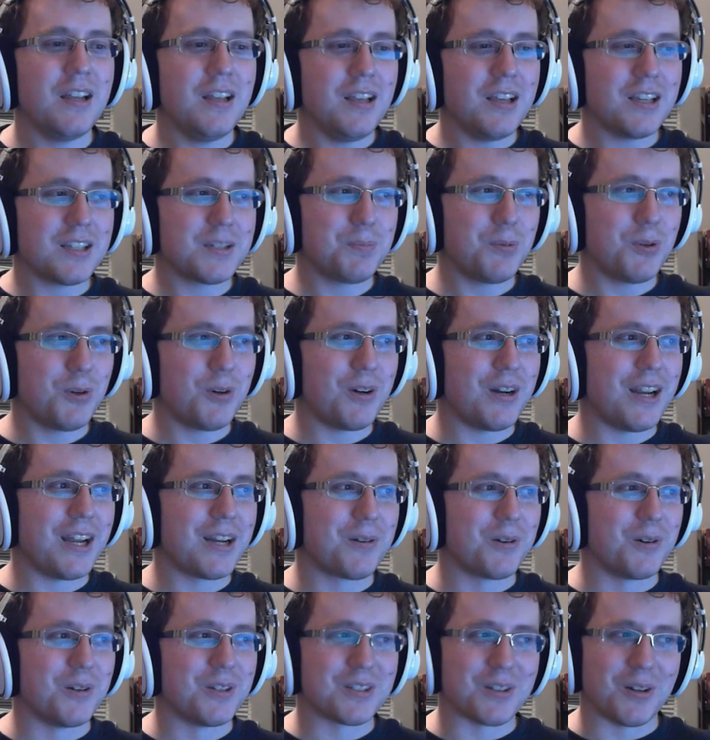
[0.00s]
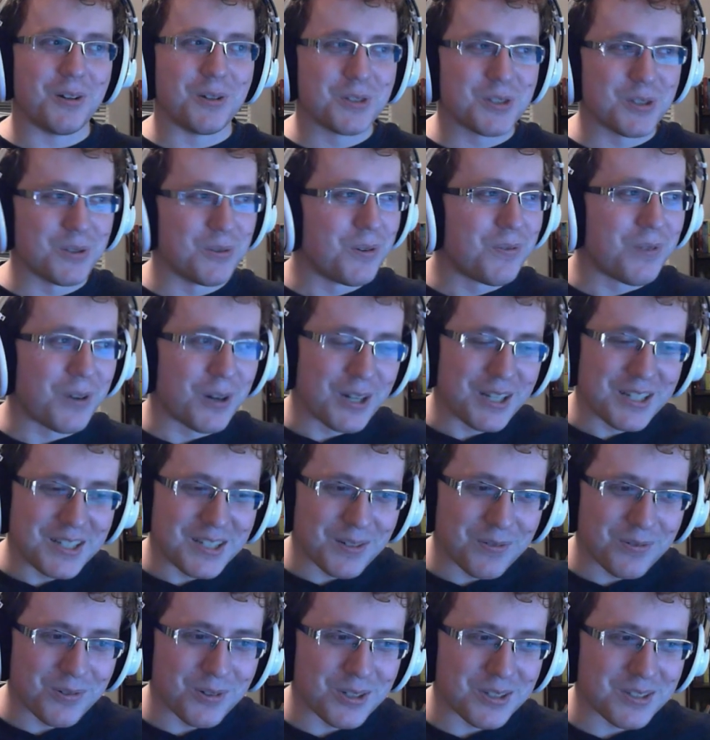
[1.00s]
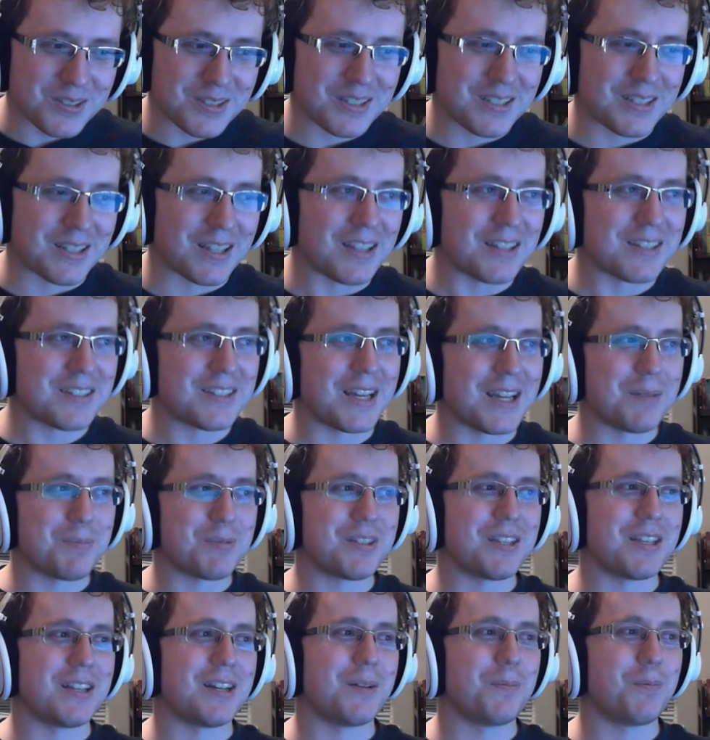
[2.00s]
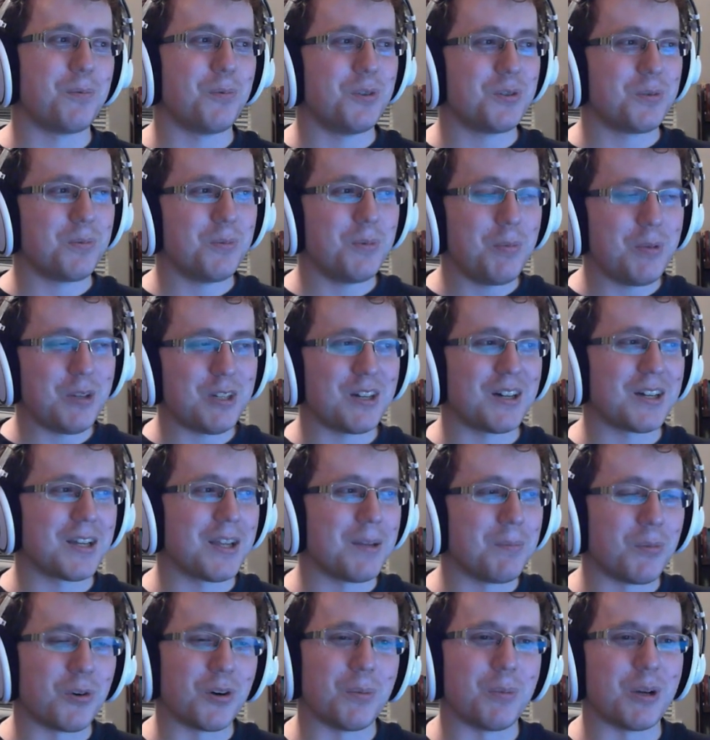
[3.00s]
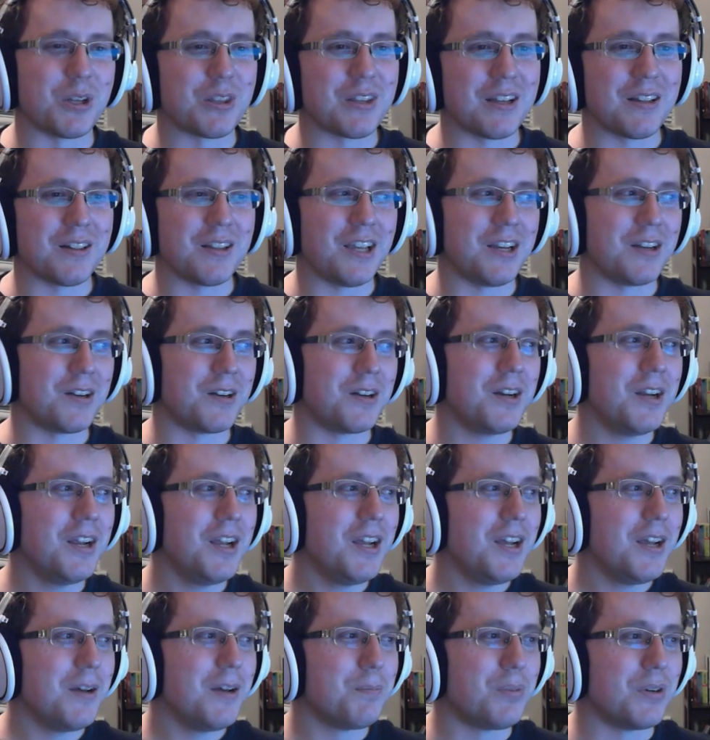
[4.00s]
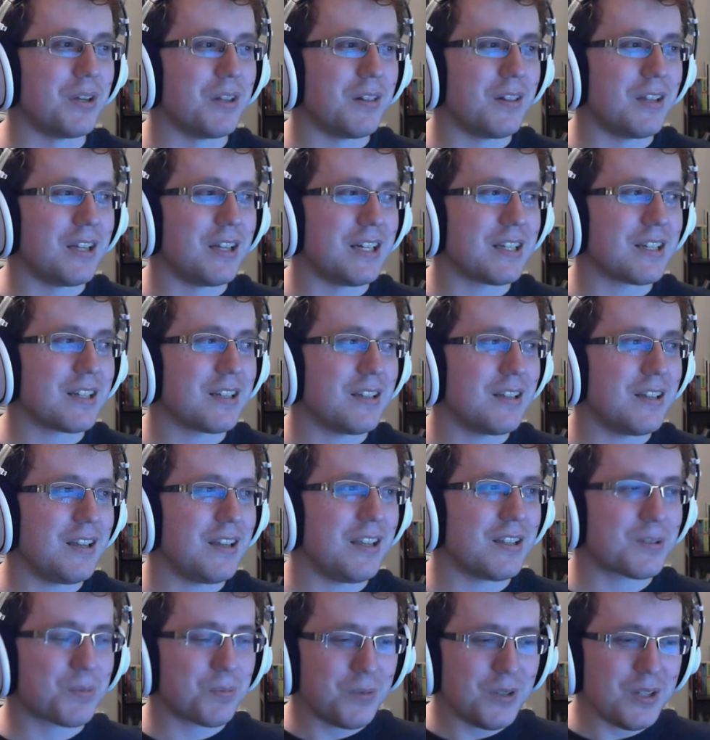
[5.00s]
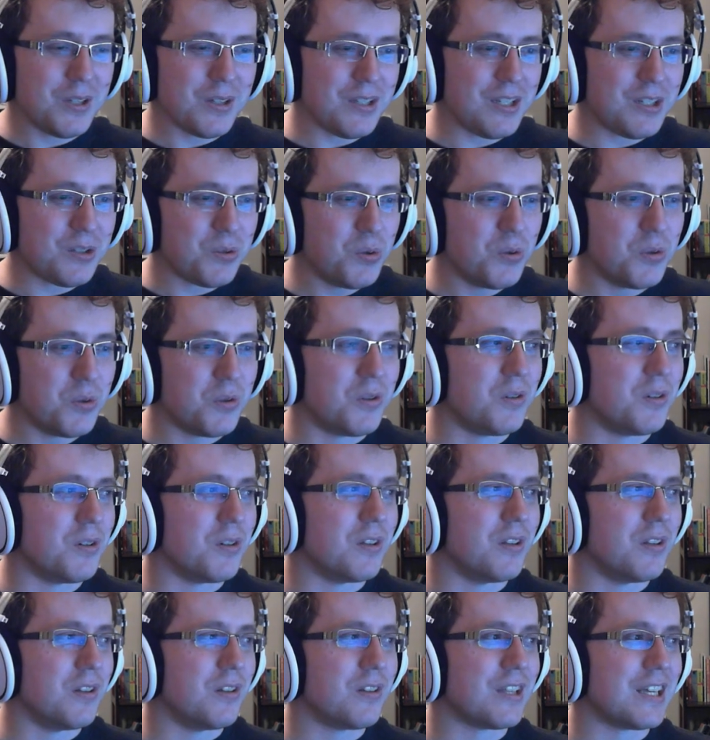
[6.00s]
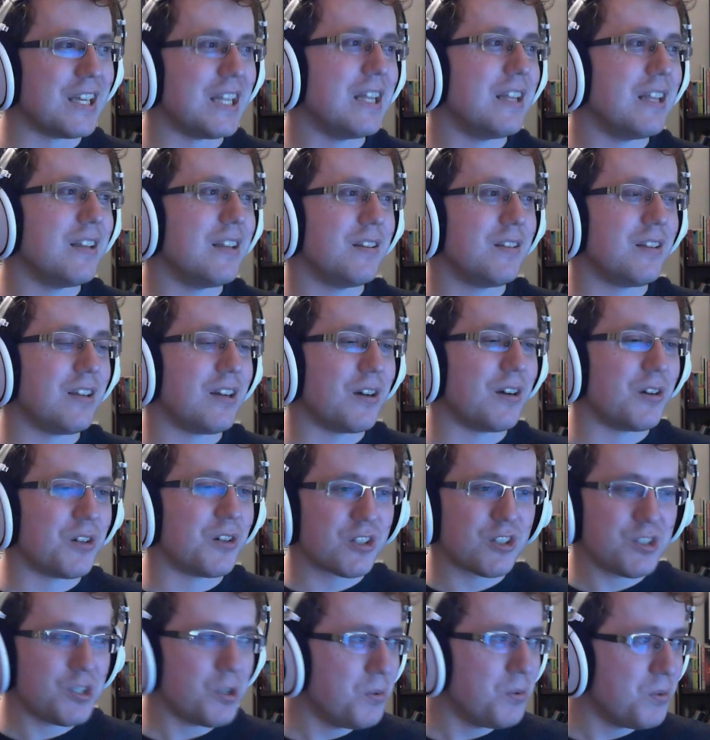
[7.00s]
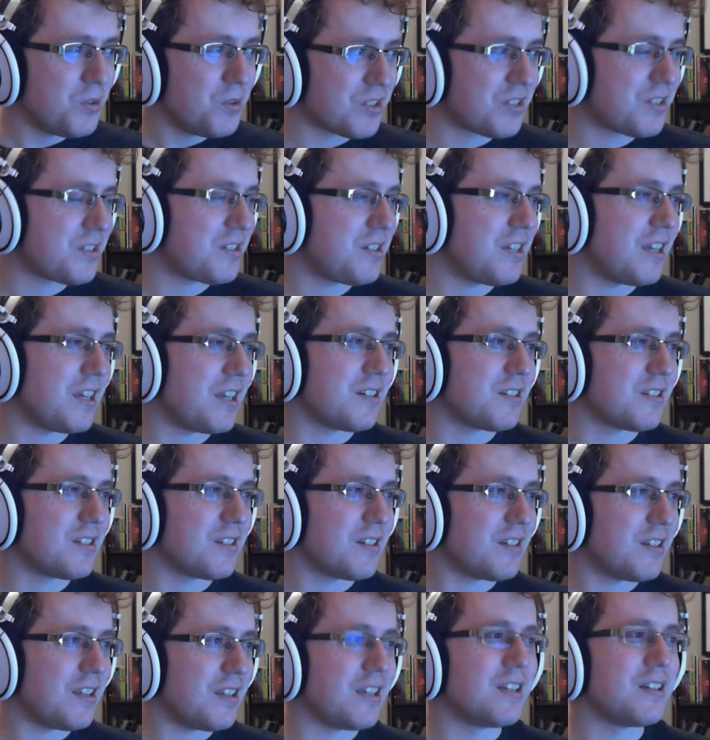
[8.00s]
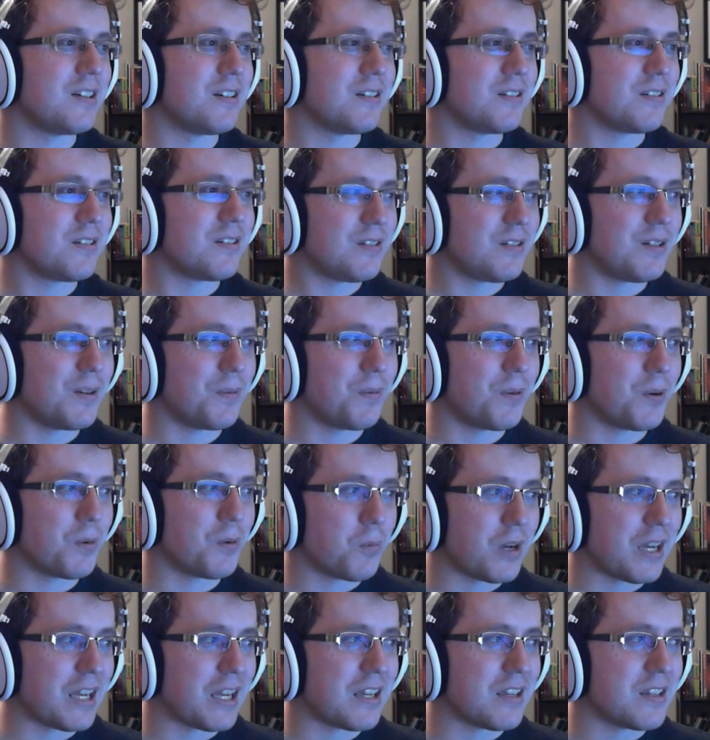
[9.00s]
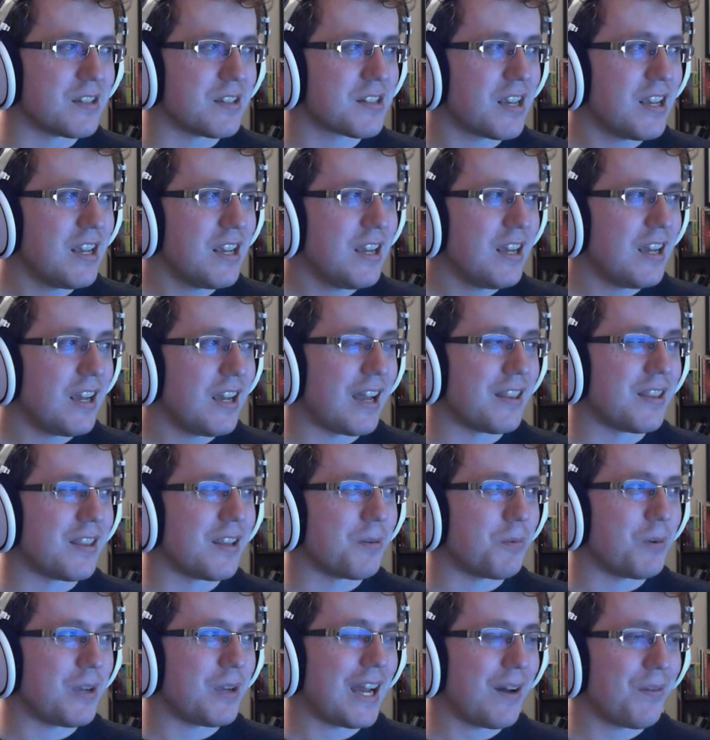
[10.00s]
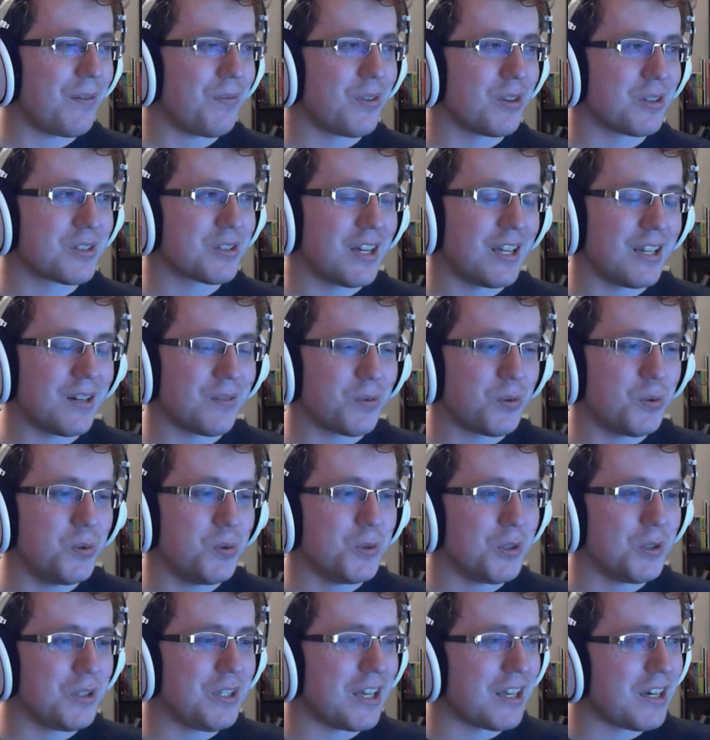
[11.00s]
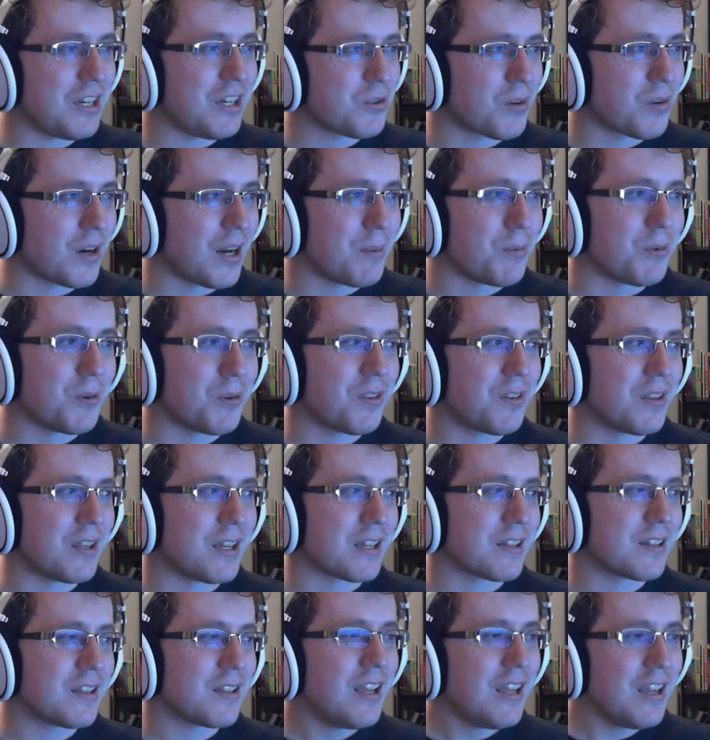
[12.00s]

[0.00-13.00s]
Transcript: Explorer aggro is also a very different type setup. We'll be talking more about that later, but like it's really cool that they're so distinct in different ways and that we have this kind of cool Yeti tribal thing.